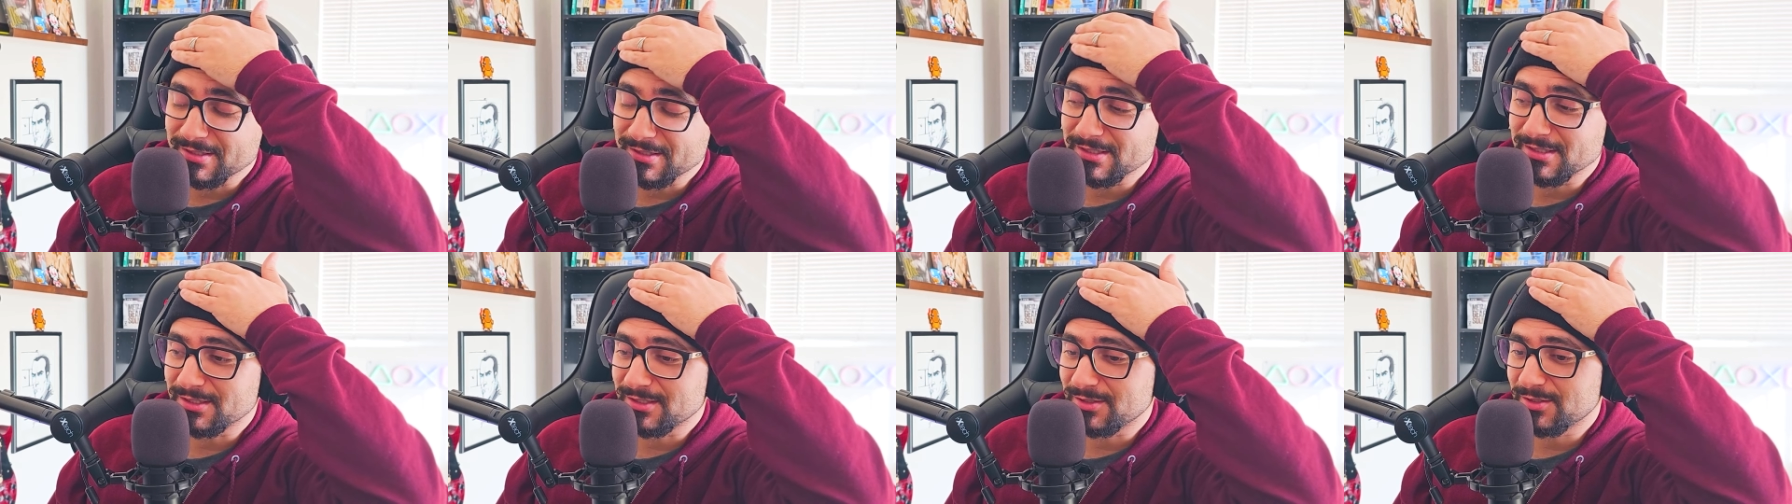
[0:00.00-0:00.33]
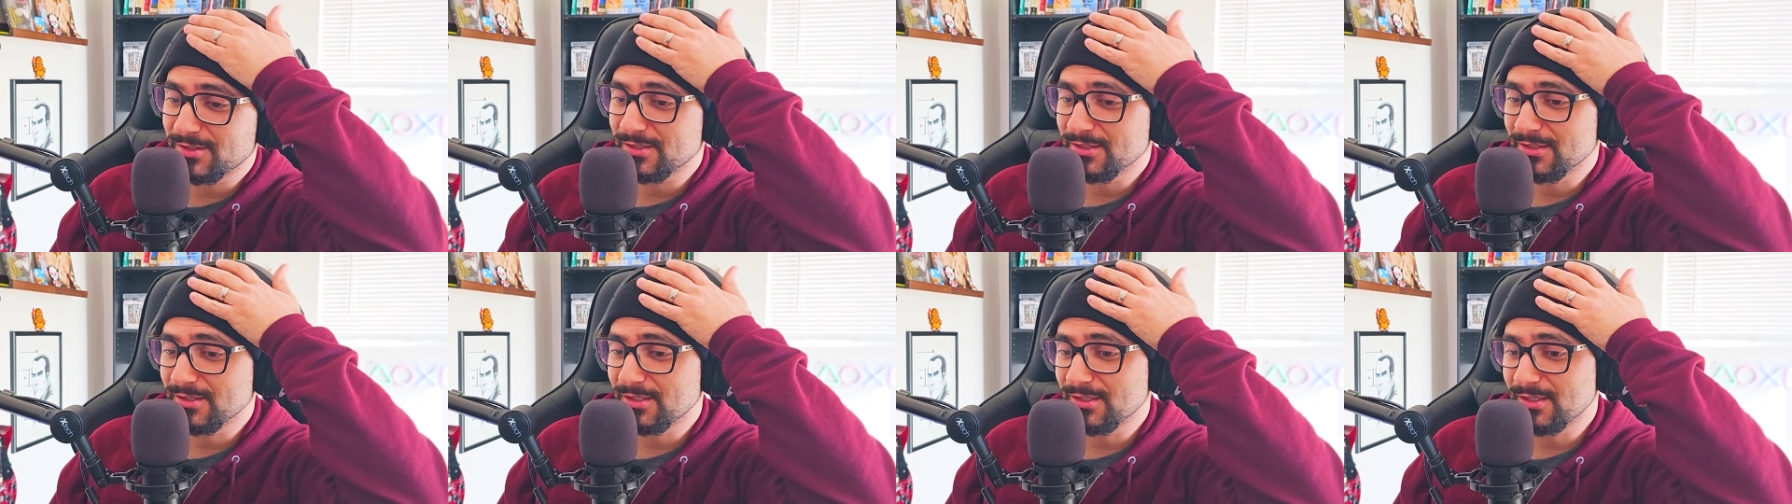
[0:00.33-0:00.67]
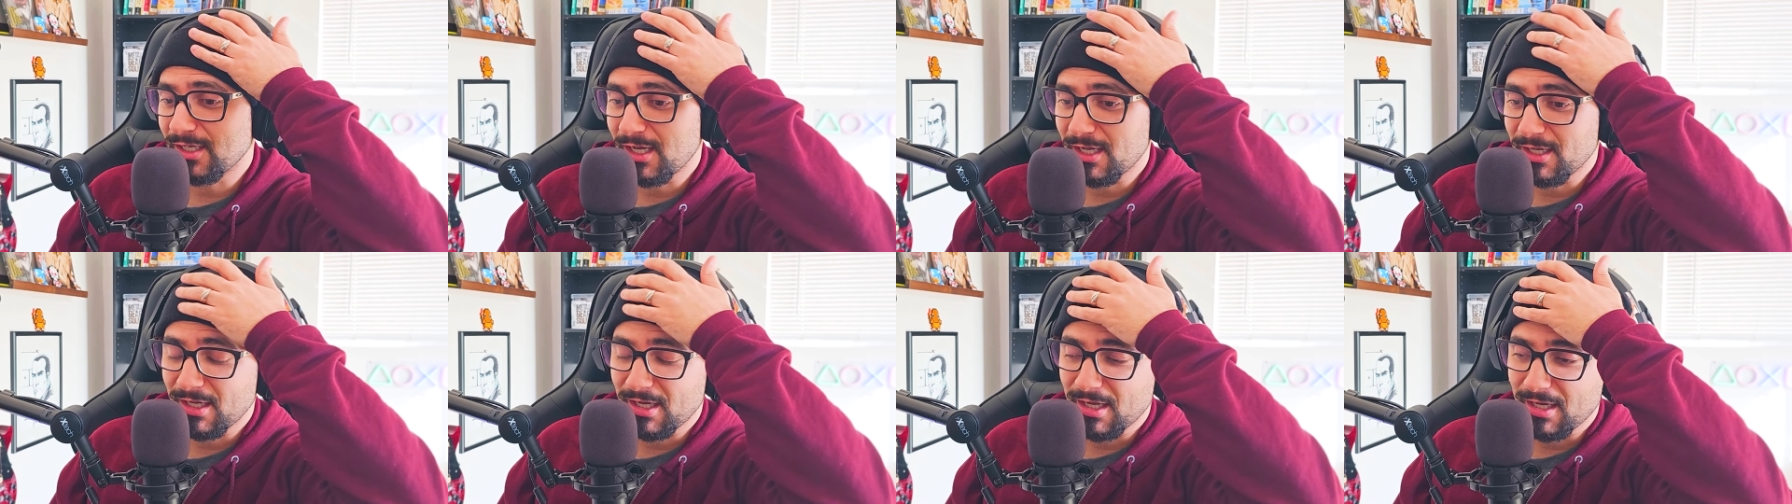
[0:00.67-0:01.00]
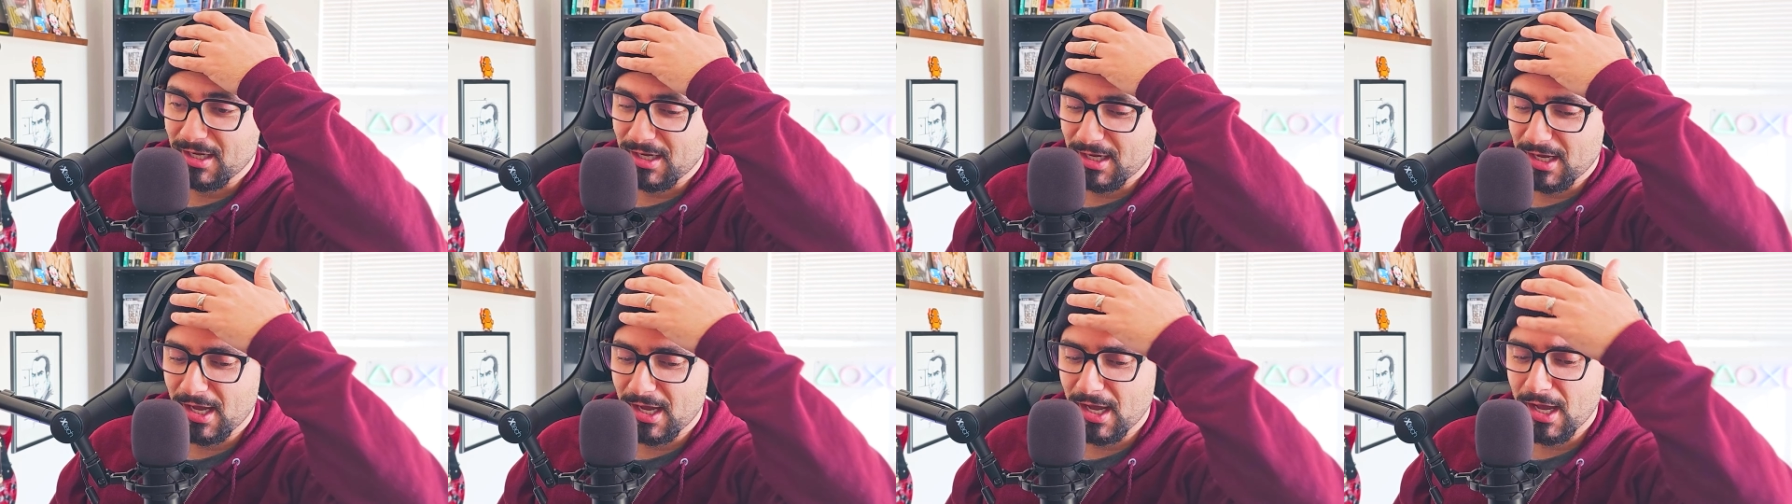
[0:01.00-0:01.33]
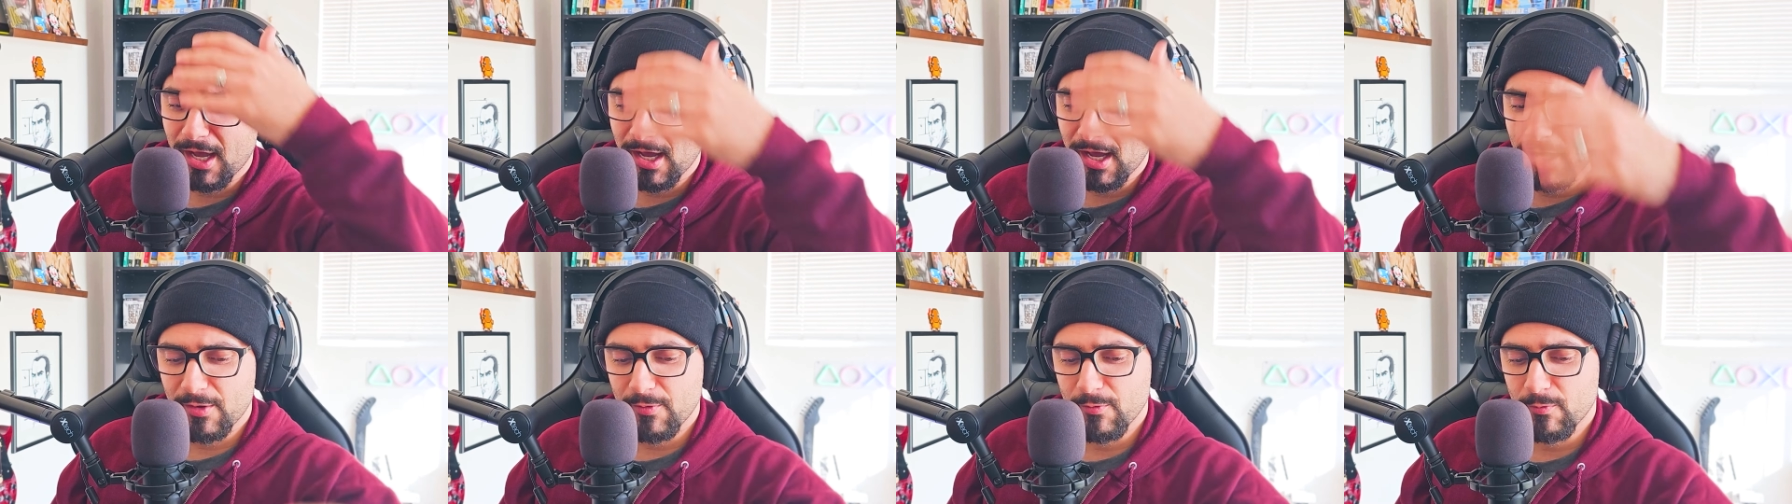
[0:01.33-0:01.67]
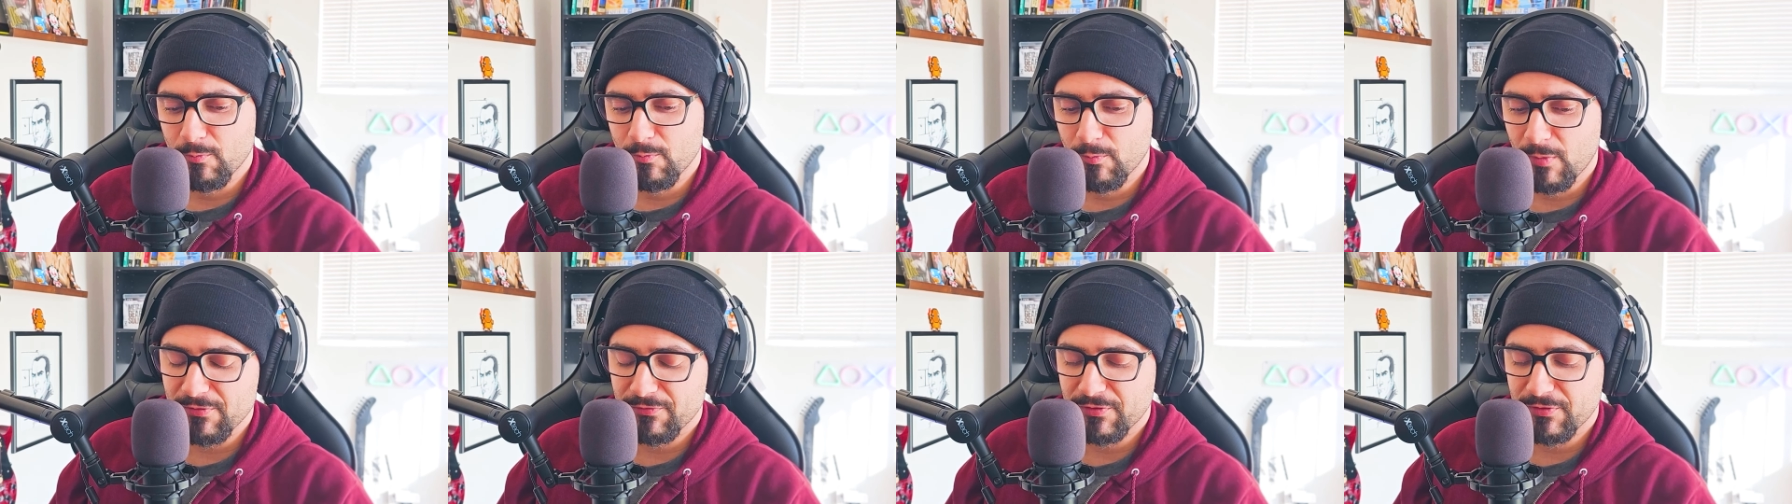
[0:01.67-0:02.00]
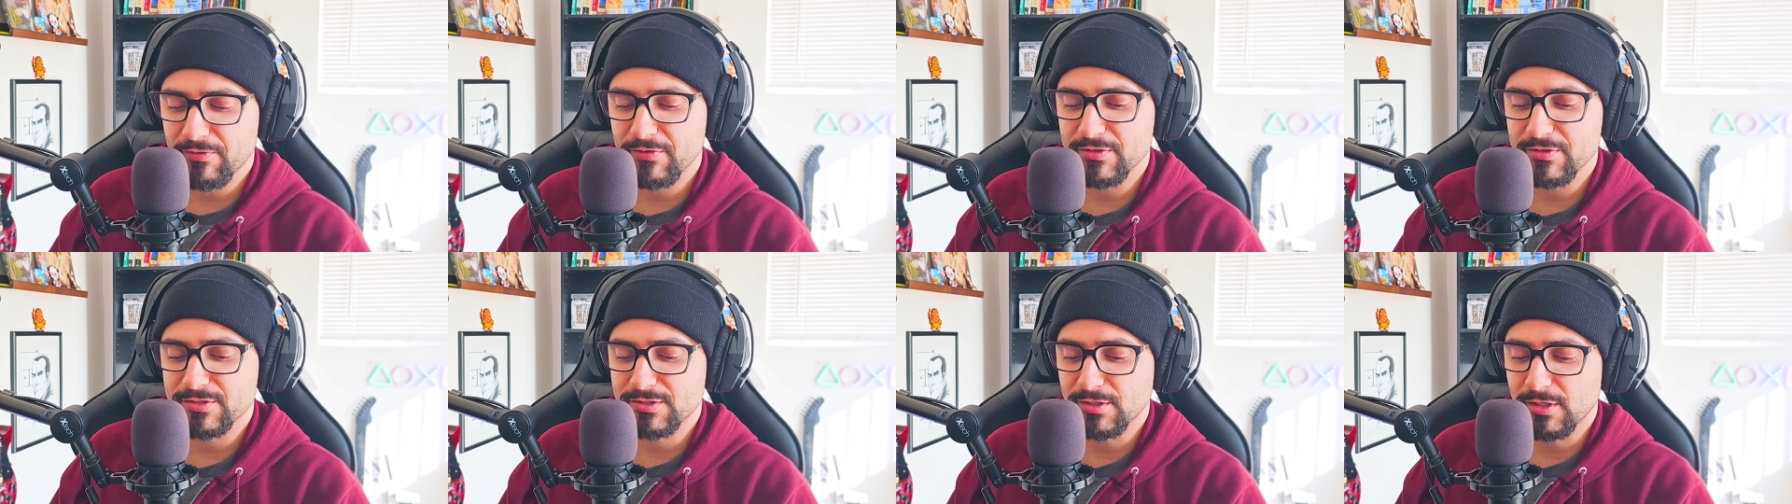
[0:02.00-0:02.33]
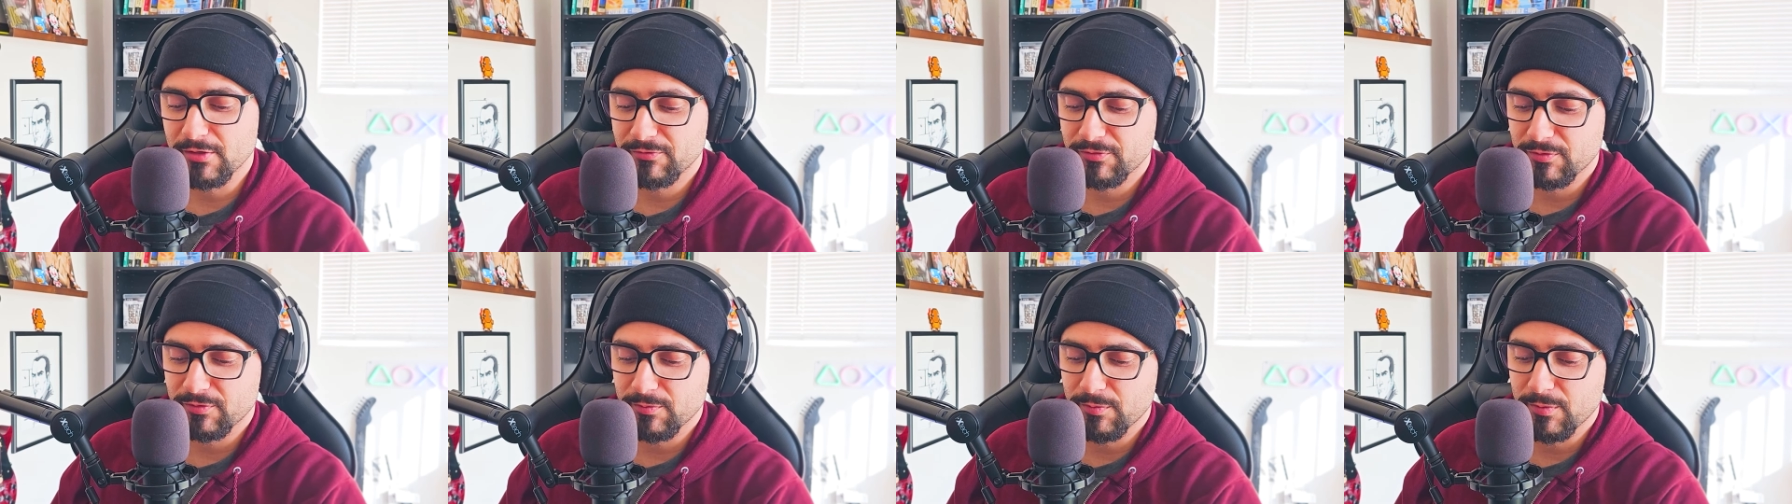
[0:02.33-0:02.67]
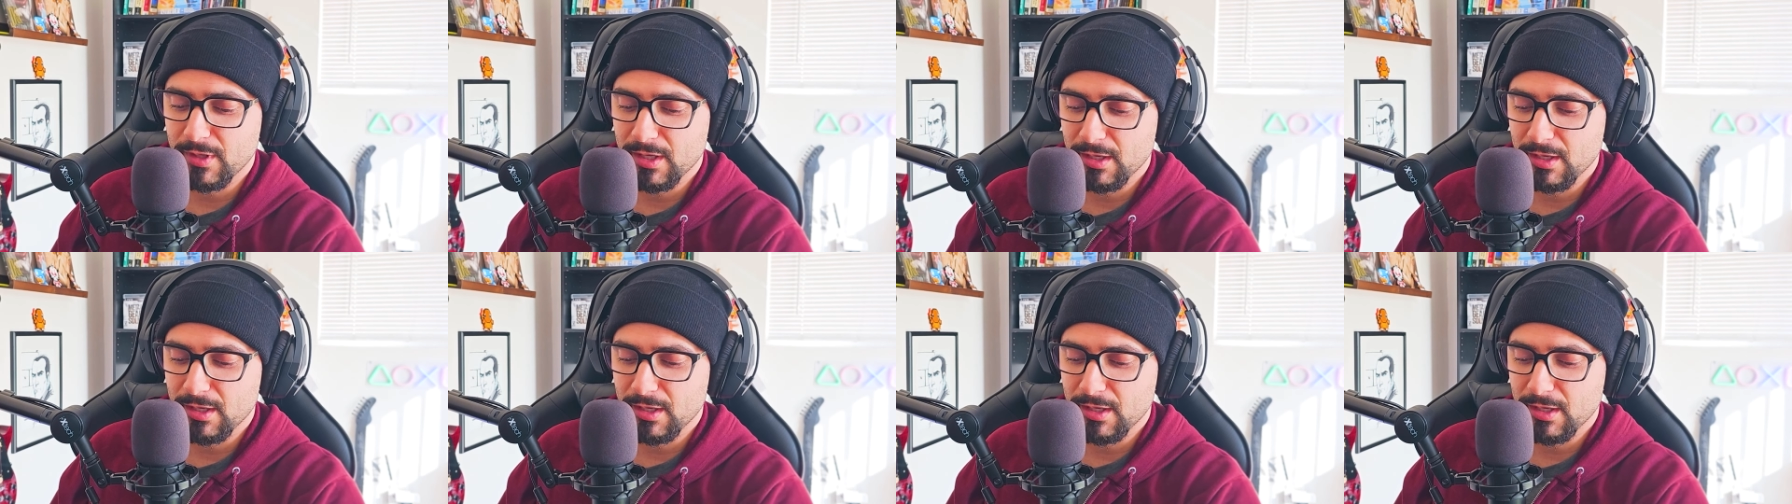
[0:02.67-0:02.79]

this is I, my favorite song from